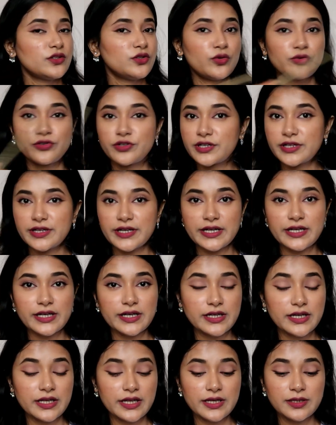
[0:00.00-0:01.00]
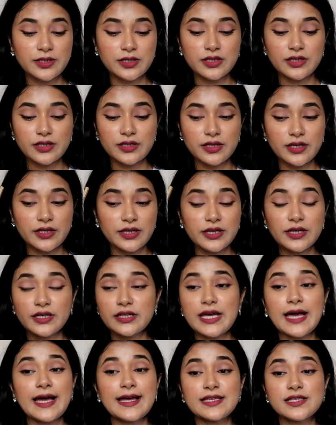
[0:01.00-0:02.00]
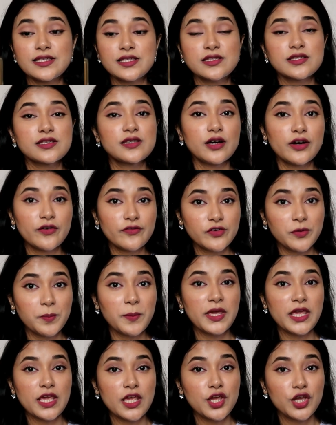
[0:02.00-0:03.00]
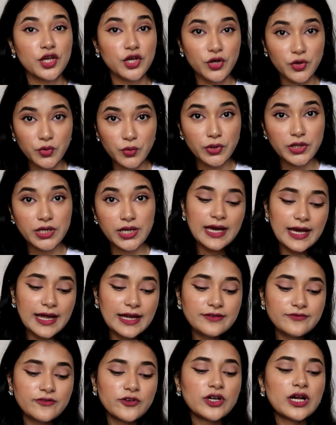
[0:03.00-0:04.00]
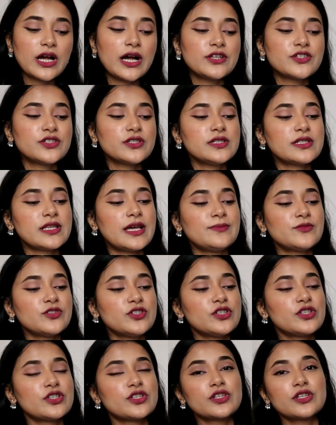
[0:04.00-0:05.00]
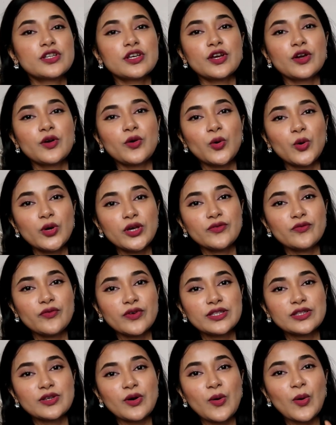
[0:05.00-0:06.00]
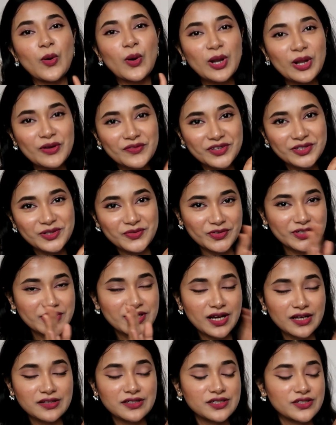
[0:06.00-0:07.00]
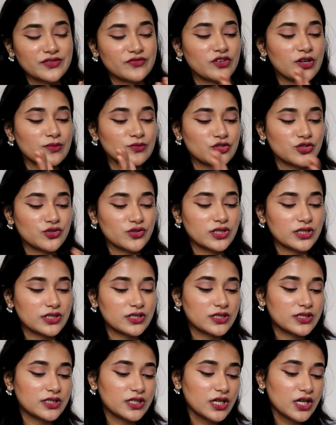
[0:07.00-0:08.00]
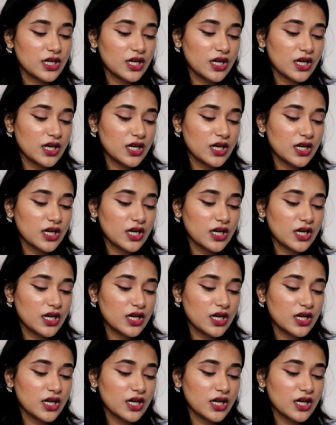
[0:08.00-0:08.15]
Don't regret it. It has served me good. And for kajals, I'm just going with all of the different colors from Sugar,